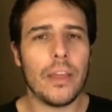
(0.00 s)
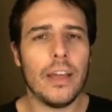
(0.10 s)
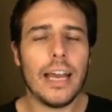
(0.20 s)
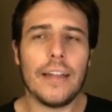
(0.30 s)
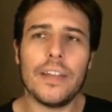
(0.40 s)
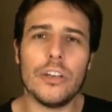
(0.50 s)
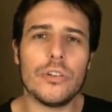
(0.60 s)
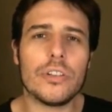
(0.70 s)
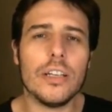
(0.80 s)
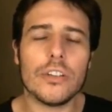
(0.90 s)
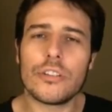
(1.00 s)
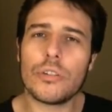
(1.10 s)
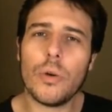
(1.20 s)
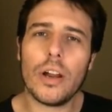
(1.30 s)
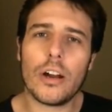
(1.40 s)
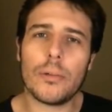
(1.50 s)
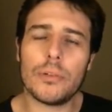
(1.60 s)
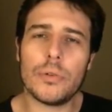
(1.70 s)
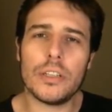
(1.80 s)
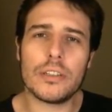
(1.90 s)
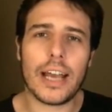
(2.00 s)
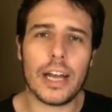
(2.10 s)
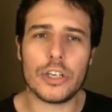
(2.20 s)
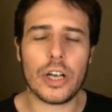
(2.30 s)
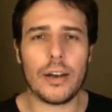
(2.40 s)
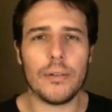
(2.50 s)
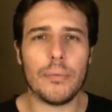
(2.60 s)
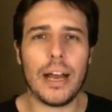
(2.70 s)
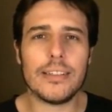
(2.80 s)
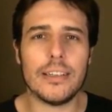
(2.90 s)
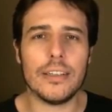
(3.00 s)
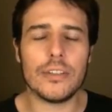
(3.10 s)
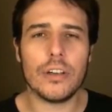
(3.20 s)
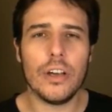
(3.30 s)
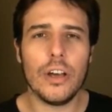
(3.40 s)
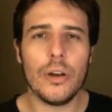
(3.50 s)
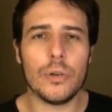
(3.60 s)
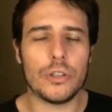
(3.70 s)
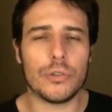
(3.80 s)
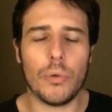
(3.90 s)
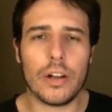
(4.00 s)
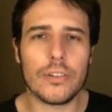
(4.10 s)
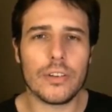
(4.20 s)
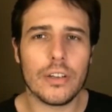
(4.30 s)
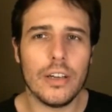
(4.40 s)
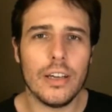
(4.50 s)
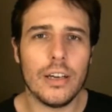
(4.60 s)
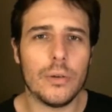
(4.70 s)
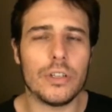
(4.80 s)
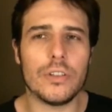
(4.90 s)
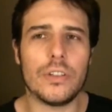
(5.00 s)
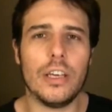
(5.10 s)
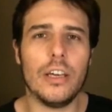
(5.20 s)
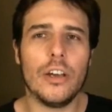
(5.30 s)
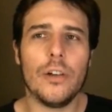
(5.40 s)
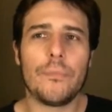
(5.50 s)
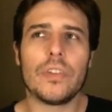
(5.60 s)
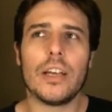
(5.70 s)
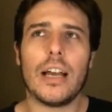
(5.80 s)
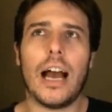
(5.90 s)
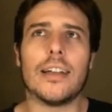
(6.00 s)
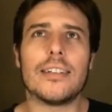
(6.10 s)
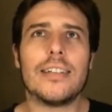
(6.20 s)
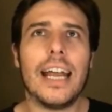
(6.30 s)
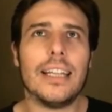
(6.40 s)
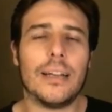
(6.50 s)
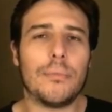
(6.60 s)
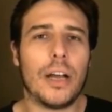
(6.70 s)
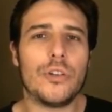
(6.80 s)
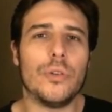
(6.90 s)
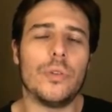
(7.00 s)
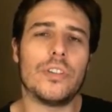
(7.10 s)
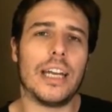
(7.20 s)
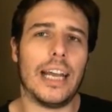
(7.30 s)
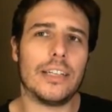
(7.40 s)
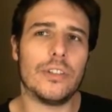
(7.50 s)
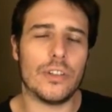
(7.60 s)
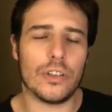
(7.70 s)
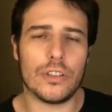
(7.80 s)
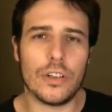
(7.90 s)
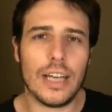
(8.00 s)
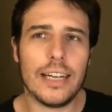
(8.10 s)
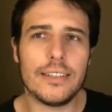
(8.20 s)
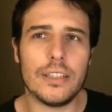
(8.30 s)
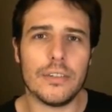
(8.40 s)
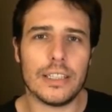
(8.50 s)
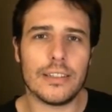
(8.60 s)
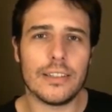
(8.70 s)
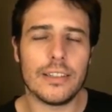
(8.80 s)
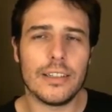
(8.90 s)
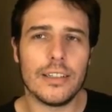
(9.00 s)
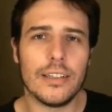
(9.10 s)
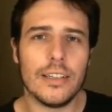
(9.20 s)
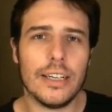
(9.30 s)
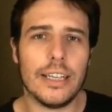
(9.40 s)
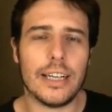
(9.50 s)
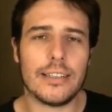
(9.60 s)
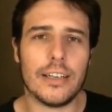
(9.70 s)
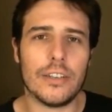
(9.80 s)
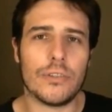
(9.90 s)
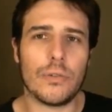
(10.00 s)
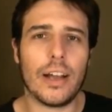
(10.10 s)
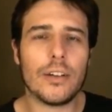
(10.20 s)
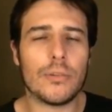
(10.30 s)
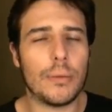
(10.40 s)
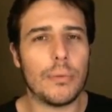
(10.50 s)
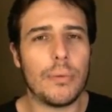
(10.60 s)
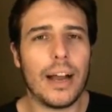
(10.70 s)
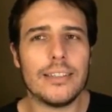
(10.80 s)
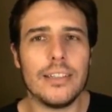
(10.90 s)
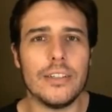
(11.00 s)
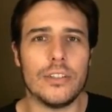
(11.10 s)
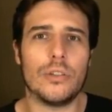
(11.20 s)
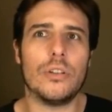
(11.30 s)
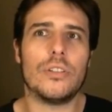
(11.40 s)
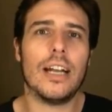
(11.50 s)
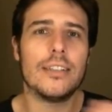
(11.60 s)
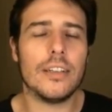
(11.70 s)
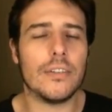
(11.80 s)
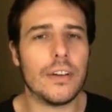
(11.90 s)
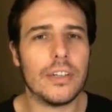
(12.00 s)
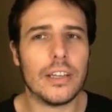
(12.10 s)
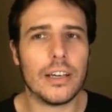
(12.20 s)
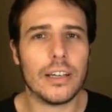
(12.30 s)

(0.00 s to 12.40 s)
And then you see the square between Sag and Pisces, which is what? Which is the understanding that my truth is connected to the totality of it, in that sense, right? Remember Pisces, the totality of everything,